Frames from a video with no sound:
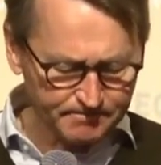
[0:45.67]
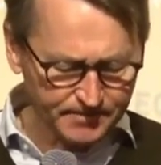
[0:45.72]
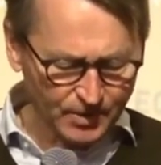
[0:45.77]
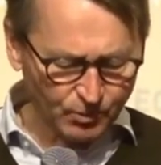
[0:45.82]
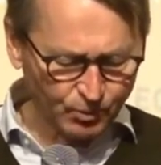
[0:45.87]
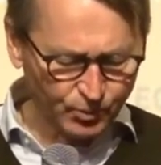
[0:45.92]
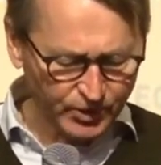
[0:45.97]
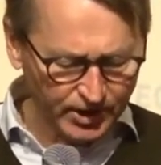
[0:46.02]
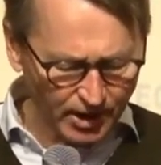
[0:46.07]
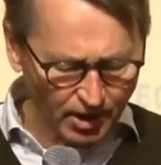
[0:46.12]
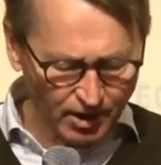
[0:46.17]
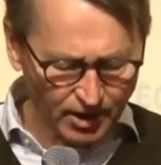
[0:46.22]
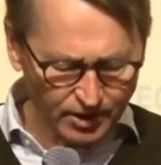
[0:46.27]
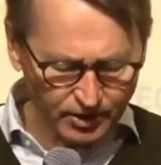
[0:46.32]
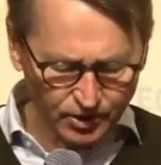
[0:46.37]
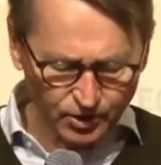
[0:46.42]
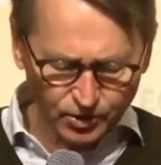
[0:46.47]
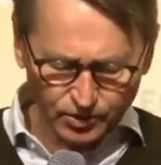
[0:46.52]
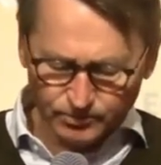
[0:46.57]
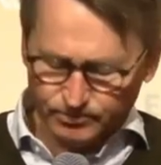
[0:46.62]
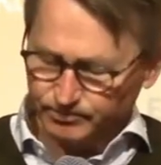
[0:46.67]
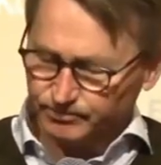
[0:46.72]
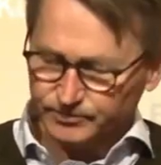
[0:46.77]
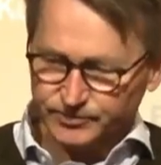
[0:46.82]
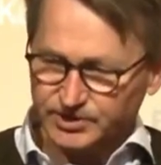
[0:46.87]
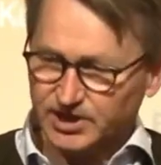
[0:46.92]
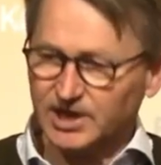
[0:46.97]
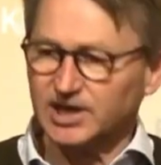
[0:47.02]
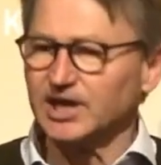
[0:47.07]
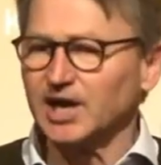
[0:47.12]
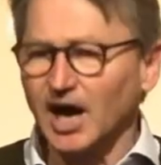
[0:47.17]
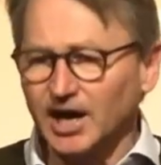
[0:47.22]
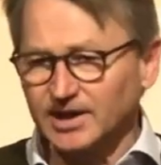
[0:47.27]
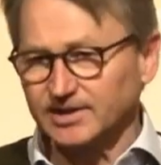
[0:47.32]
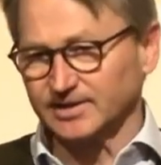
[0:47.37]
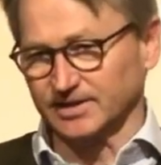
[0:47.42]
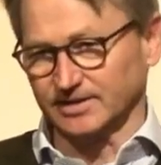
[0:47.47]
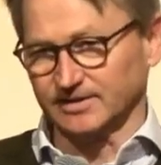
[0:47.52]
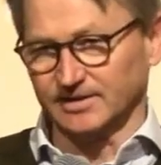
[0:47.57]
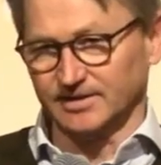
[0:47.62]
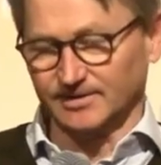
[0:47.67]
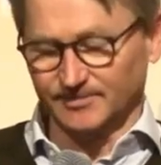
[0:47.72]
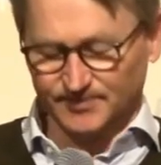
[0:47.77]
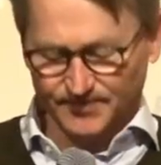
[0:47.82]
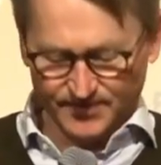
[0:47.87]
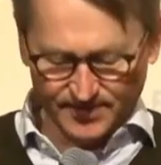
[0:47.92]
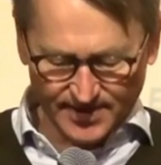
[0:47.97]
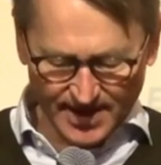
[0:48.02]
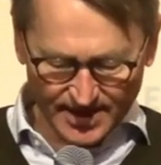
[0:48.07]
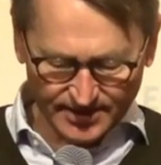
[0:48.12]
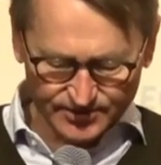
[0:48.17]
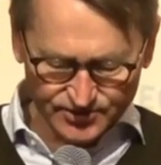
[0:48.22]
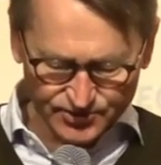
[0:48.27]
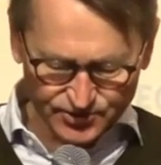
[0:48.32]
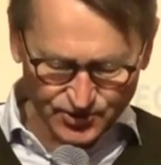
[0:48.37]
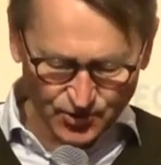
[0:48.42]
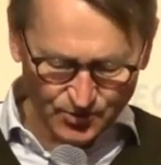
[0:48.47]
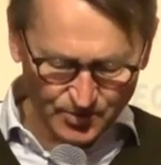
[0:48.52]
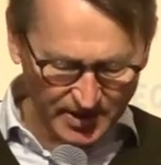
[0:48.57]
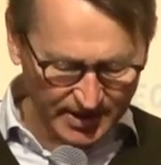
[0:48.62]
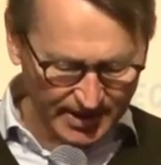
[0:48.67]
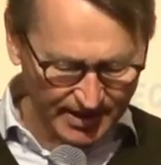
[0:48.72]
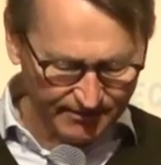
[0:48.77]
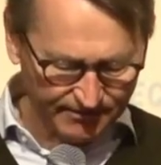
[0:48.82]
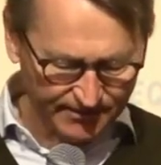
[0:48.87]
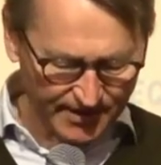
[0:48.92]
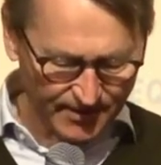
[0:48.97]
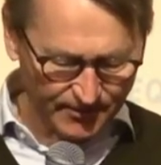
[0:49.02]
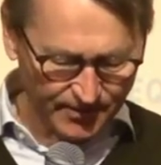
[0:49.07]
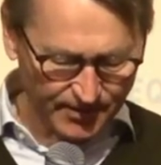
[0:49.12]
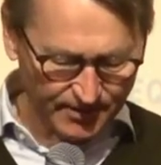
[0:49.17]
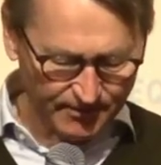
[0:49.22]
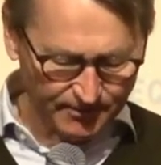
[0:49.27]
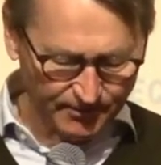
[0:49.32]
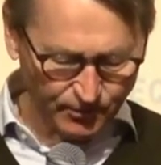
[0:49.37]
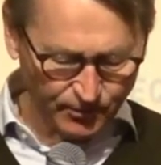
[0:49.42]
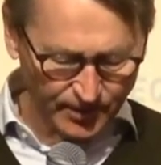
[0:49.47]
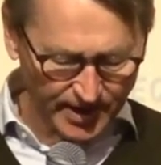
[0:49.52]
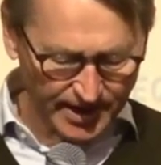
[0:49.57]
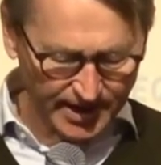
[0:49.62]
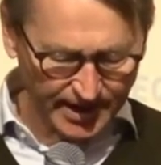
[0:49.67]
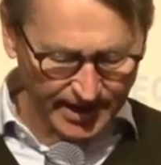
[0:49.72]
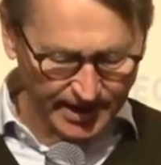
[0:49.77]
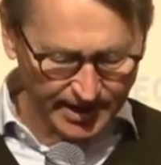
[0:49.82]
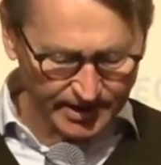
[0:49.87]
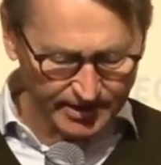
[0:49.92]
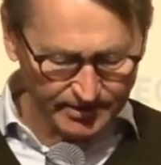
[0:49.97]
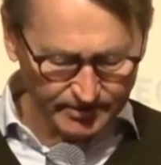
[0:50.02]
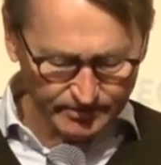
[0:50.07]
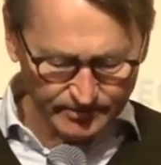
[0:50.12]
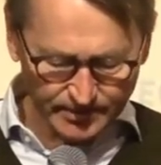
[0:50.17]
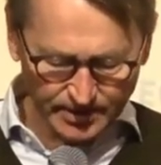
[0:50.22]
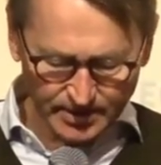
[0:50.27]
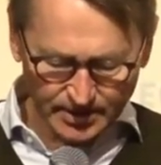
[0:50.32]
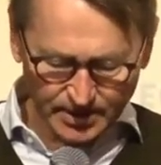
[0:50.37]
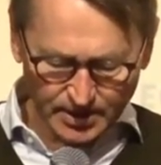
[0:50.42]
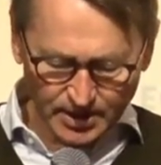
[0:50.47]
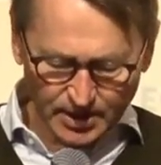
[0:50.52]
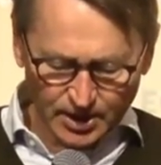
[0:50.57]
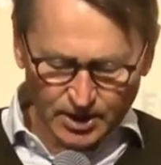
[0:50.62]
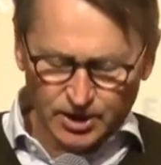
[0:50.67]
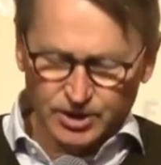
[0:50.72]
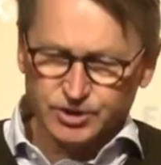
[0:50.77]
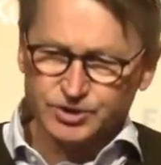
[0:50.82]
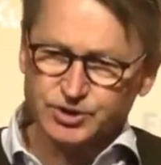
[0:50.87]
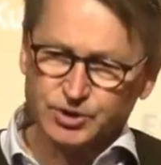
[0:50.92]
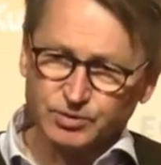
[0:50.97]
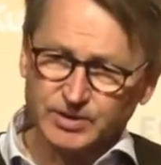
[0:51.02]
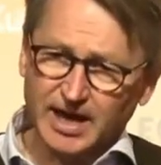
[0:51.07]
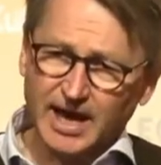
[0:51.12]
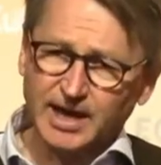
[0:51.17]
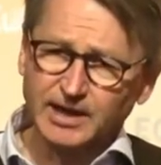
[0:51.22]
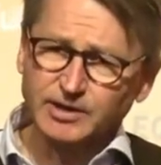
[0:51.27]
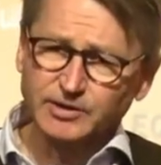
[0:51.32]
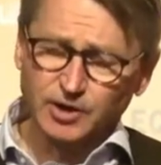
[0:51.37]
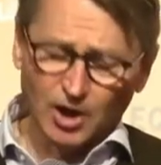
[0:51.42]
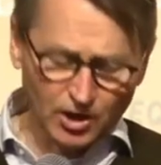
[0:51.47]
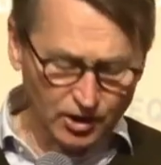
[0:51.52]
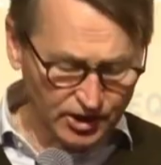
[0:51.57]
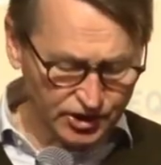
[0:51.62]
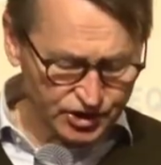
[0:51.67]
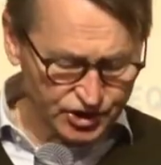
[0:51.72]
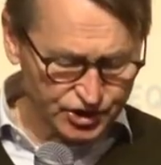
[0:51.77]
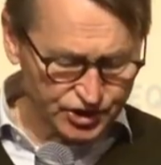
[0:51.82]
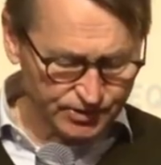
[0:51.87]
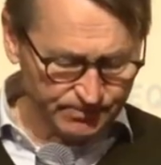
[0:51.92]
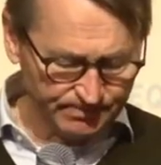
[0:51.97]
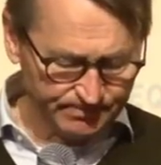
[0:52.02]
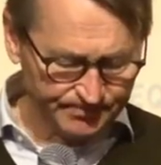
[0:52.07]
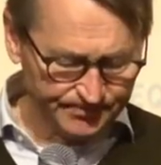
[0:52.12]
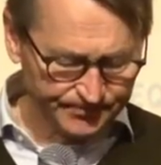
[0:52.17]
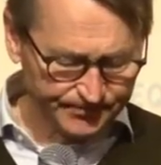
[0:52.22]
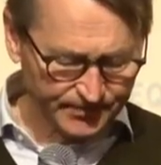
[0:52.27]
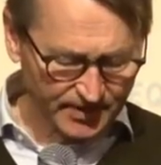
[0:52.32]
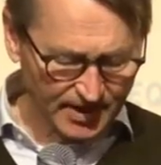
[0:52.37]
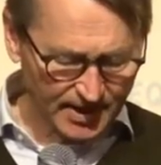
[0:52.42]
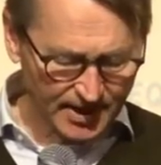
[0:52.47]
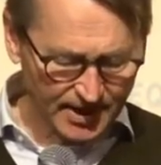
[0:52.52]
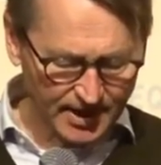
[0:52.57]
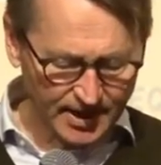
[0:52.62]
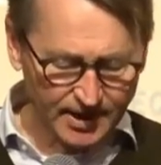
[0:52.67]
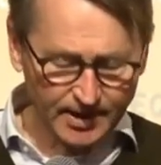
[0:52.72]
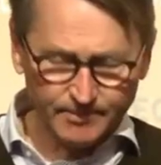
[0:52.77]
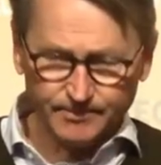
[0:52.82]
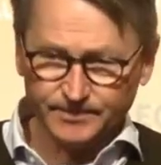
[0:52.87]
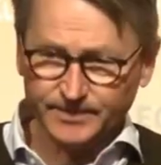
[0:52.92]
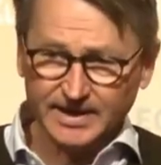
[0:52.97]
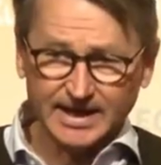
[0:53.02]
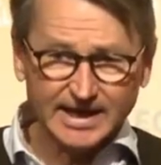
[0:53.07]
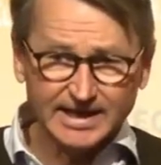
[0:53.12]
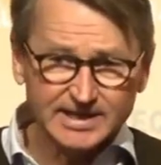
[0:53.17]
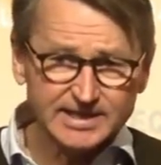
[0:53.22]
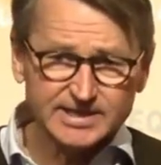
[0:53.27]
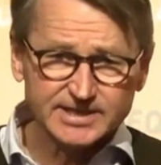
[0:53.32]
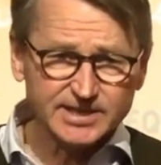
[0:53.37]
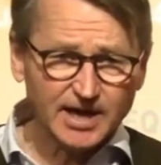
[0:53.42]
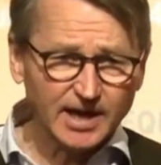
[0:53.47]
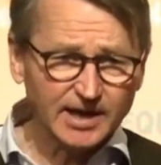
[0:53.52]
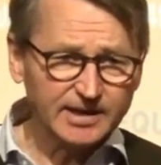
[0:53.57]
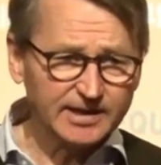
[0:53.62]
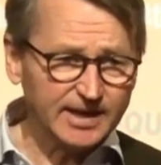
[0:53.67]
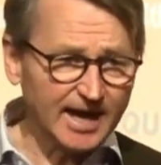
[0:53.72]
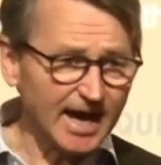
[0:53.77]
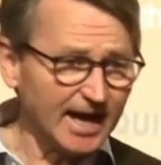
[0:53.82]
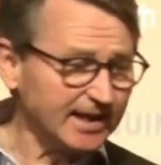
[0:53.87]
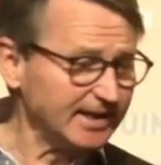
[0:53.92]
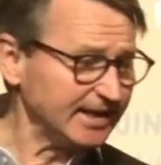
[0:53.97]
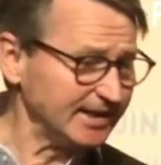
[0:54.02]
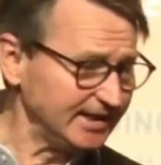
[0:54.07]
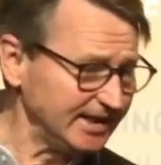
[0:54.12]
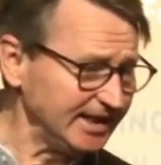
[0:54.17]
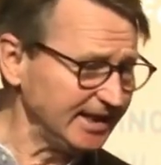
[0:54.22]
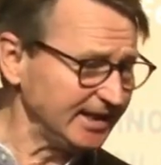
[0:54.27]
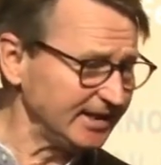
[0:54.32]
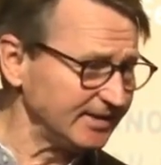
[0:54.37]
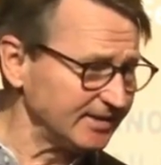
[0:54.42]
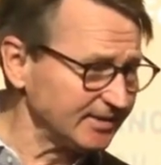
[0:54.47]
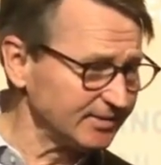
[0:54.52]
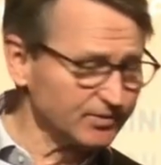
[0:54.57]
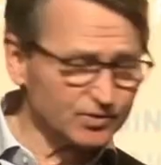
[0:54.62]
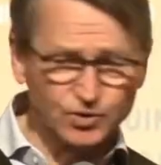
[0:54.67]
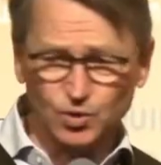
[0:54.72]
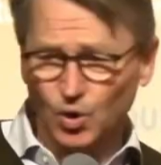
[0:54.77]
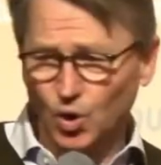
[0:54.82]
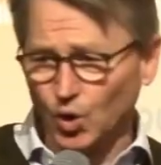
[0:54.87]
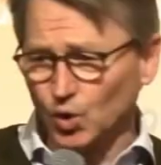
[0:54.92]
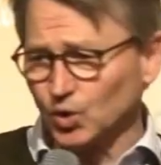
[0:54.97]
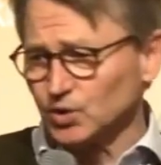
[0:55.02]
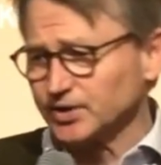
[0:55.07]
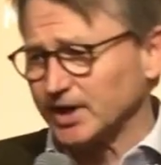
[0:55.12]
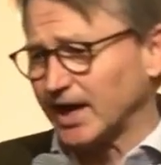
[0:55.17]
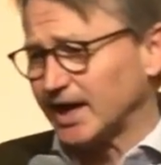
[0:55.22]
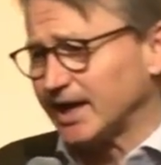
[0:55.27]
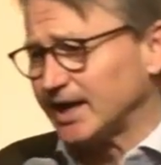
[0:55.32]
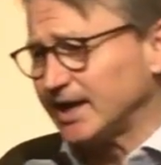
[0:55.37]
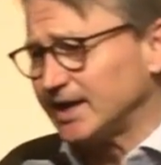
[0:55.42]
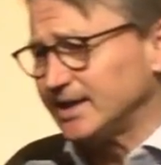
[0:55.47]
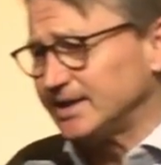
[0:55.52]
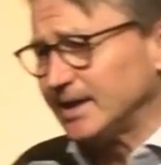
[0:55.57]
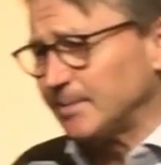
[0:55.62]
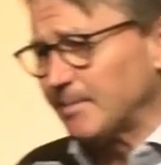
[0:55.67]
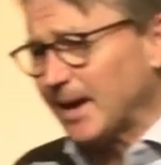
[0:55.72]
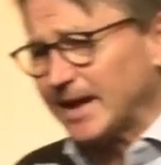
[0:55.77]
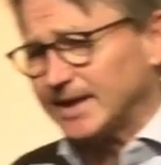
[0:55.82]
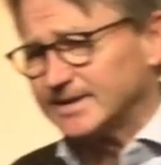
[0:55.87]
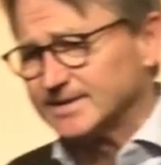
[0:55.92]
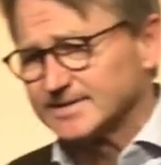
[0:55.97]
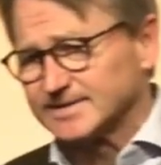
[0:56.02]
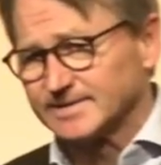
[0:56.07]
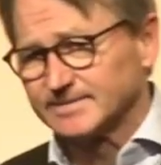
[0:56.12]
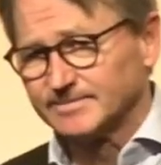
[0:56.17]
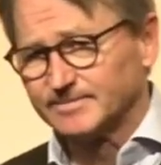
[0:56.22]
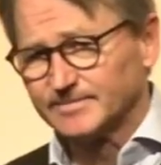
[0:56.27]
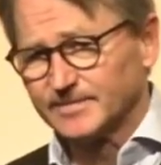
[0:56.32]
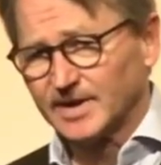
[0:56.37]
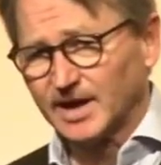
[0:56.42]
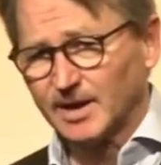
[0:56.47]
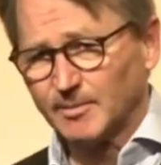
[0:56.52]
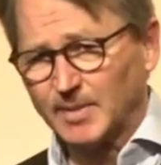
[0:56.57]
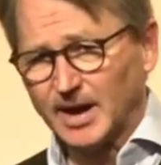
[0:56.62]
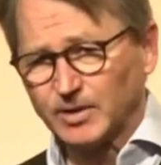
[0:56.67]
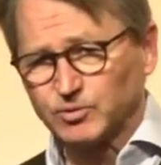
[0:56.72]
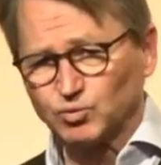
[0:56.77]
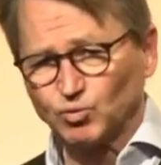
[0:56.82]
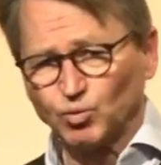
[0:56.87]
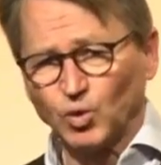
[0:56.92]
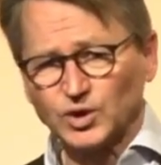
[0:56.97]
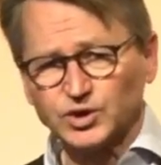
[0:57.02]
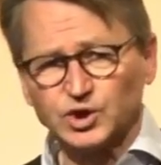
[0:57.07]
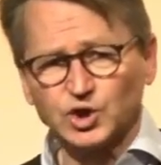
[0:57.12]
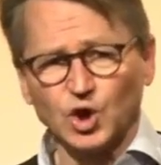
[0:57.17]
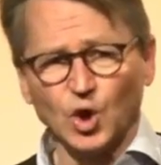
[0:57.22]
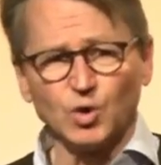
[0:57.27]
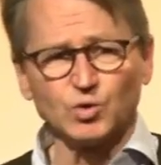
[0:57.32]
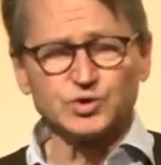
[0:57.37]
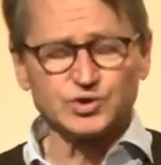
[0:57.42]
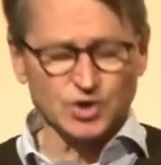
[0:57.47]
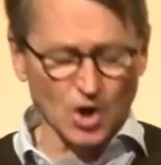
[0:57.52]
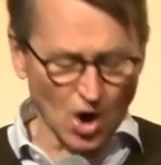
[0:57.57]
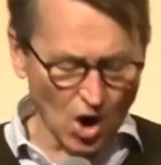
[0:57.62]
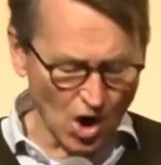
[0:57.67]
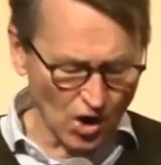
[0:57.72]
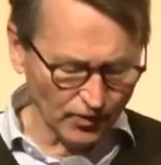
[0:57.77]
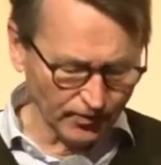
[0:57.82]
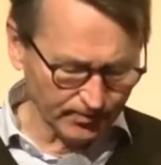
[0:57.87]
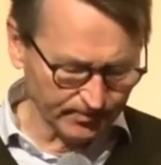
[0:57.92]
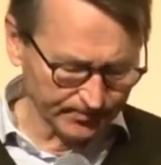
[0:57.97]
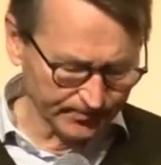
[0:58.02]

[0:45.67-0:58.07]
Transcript: we are delighted that so many have found the way here to gain knowledge, insight, and indeed to hold a debate about what goes on